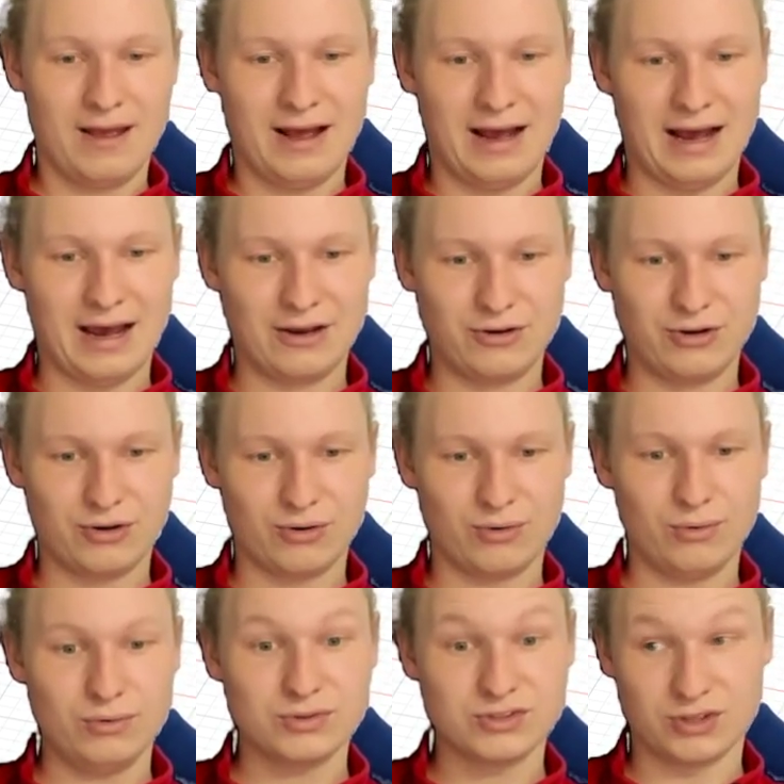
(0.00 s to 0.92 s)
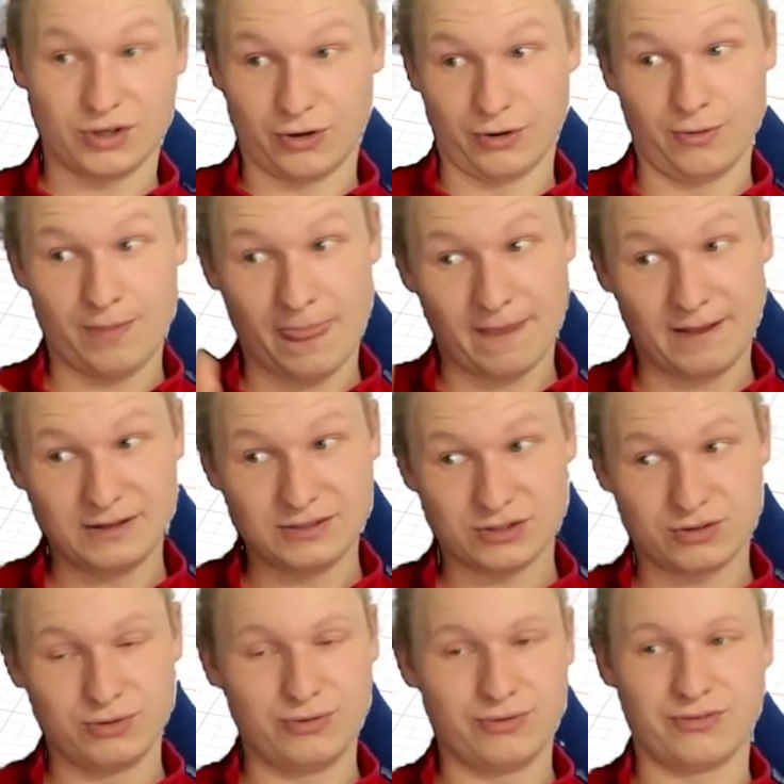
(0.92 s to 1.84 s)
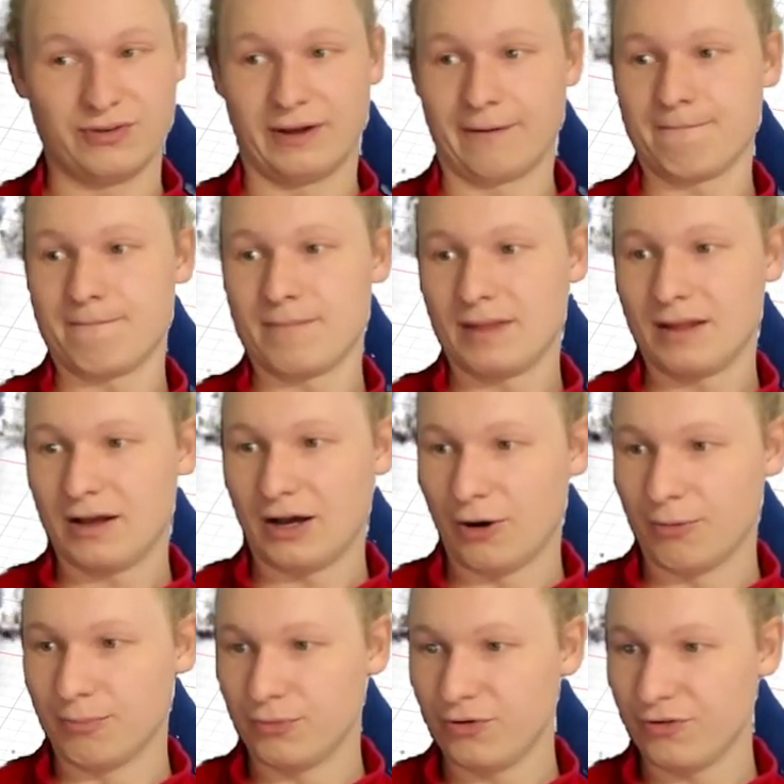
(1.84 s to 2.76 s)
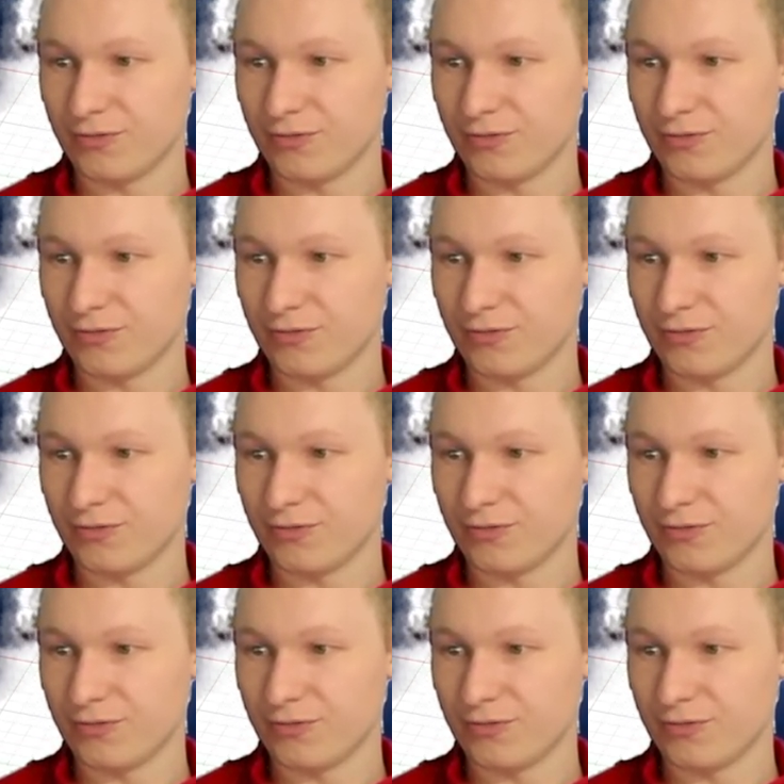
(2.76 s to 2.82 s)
And you can also, here's a cool thing, I'll move